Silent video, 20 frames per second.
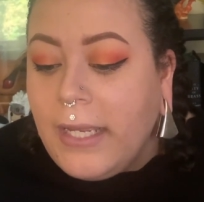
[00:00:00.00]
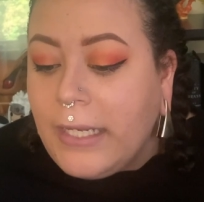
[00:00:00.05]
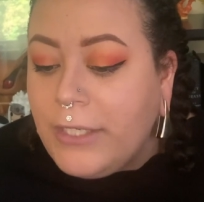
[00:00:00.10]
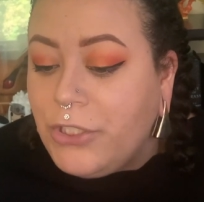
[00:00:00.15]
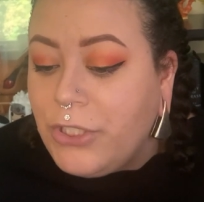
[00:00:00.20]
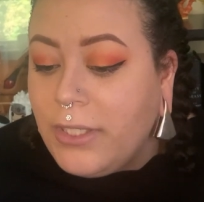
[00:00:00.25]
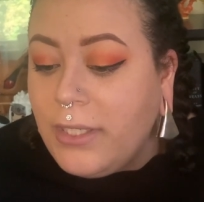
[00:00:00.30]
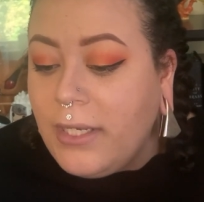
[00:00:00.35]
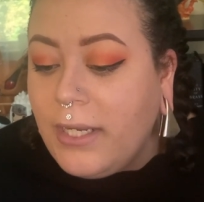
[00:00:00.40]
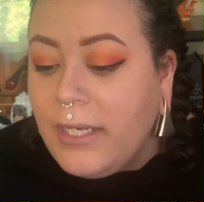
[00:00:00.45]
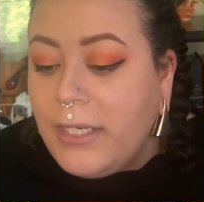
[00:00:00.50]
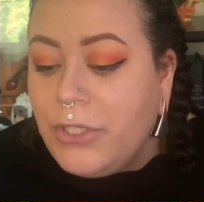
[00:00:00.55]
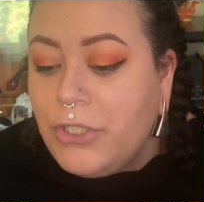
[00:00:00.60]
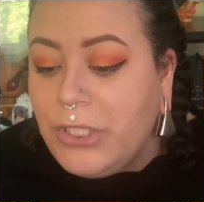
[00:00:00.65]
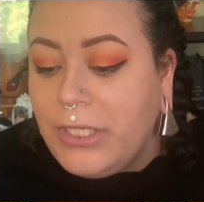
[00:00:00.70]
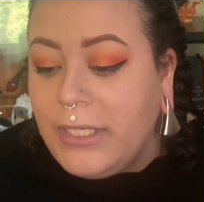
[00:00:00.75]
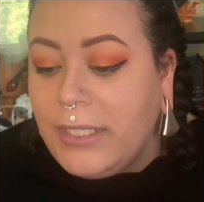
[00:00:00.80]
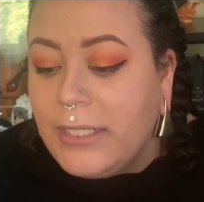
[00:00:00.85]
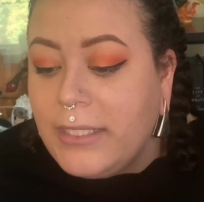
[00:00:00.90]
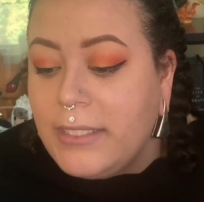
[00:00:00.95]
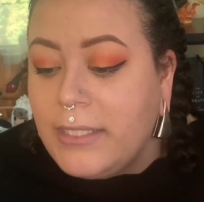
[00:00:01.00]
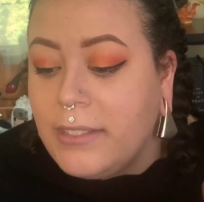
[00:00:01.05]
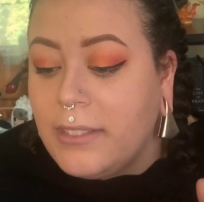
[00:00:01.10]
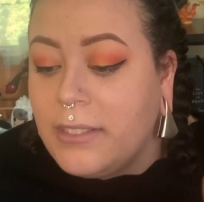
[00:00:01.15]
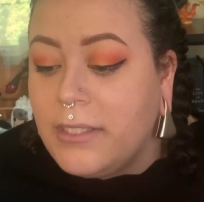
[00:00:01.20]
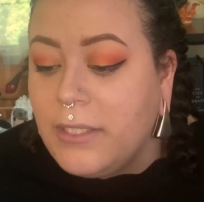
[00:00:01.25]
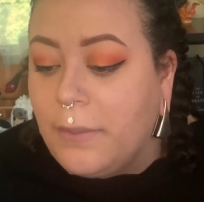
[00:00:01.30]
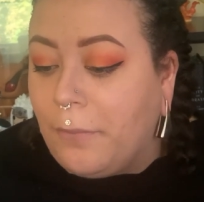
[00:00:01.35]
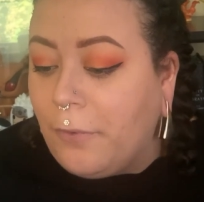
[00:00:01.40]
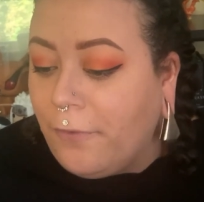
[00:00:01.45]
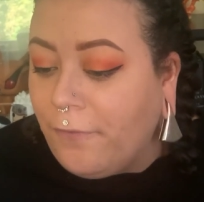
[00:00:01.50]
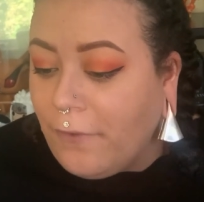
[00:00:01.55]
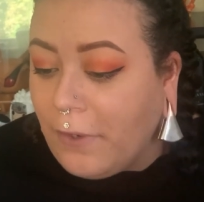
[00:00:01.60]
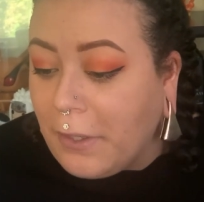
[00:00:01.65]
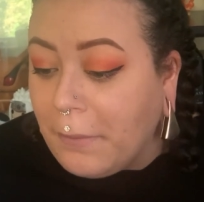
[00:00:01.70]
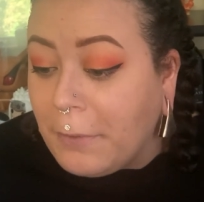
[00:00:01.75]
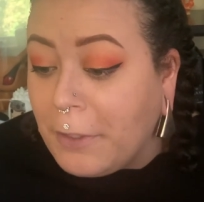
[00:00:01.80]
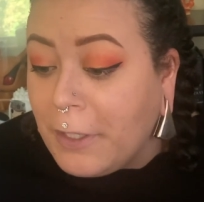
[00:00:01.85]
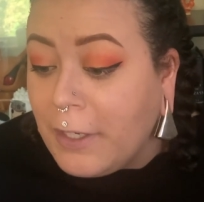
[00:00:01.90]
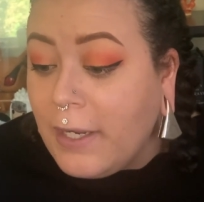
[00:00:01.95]
Jedediah Jenkins is a simple
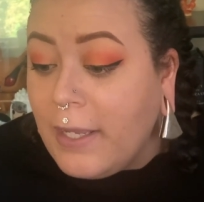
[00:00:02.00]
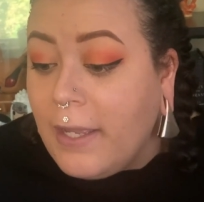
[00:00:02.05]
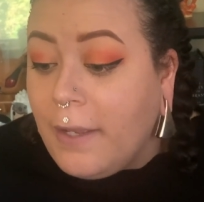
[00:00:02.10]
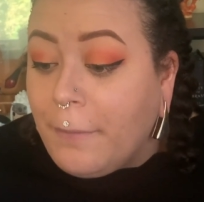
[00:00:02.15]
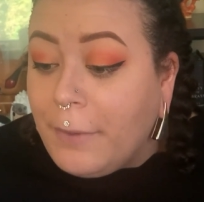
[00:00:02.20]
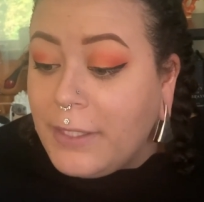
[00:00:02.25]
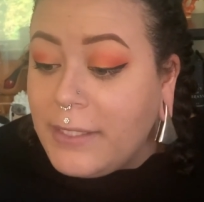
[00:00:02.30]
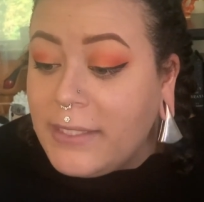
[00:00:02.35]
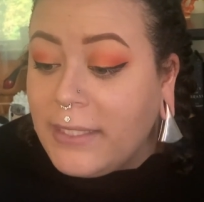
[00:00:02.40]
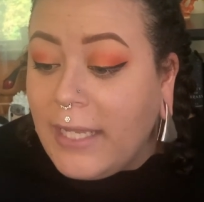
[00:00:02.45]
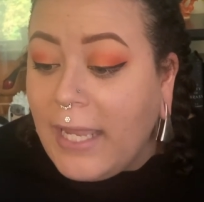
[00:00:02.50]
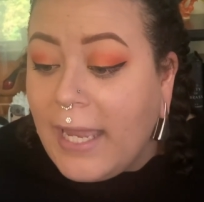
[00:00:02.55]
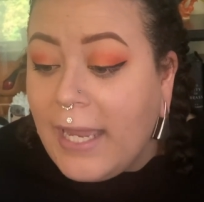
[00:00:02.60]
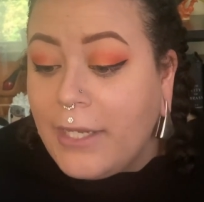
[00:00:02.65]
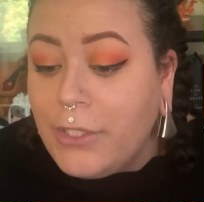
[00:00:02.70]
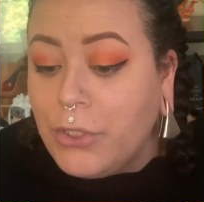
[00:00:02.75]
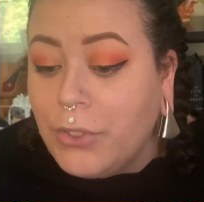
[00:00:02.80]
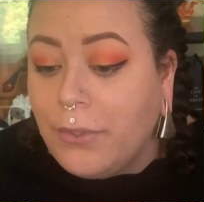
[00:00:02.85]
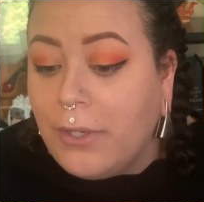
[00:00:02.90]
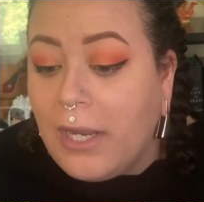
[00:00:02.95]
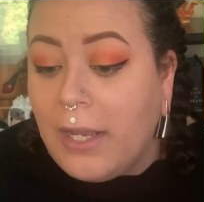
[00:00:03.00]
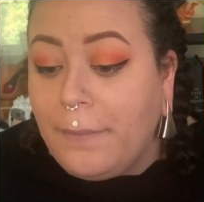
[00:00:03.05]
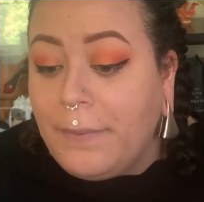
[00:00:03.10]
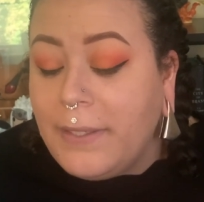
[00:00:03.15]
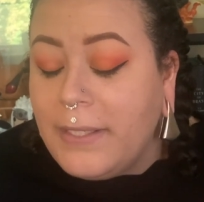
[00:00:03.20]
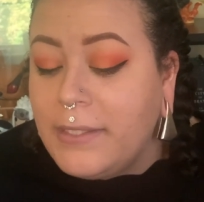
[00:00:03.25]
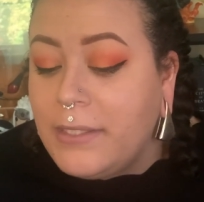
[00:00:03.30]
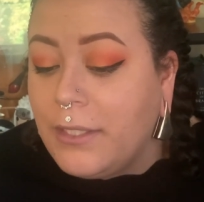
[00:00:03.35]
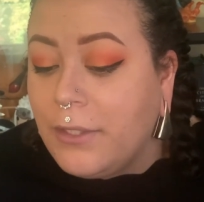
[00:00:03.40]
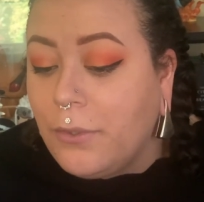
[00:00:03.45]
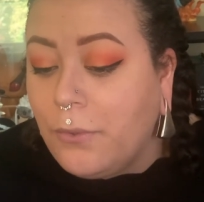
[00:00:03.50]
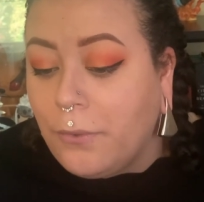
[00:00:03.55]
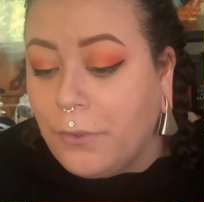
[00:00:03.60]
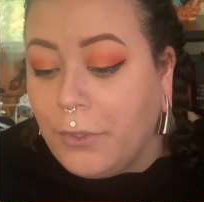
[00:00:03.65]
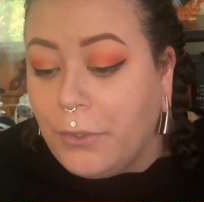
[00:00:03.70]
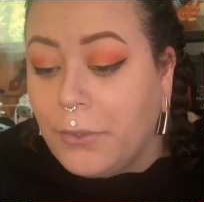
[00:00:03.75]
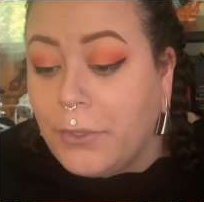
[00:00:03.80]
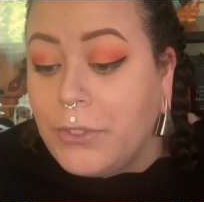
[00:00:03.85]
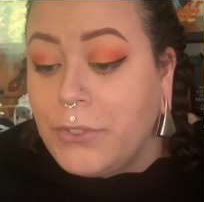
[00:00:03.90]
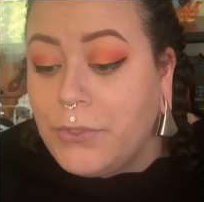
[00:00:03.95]
farmer, but his cash crop isn't
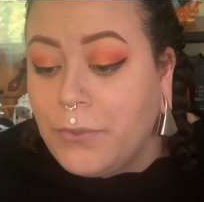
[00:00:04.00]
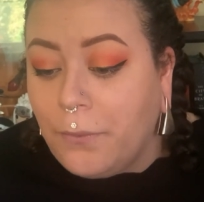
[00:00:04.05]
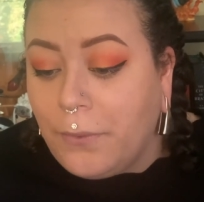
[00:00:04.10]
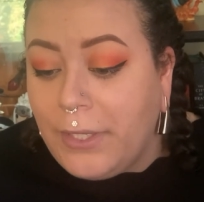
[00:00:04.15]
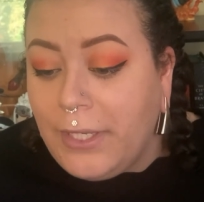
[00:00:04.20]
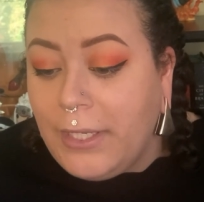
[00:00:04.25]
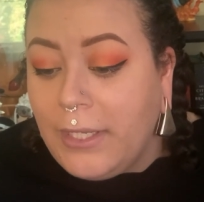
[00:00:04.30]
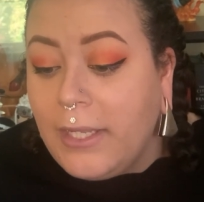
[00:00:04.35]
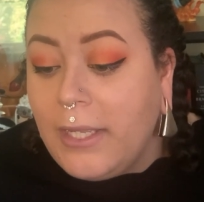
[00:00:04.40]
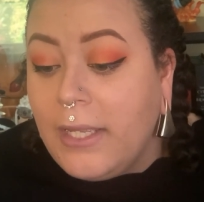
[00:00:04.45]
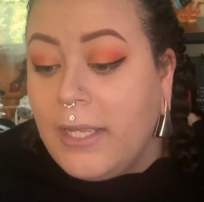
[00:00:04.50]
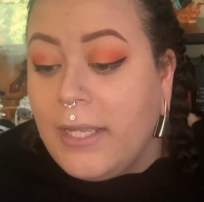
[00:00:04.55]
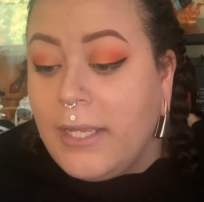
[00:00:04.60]
corn or soy.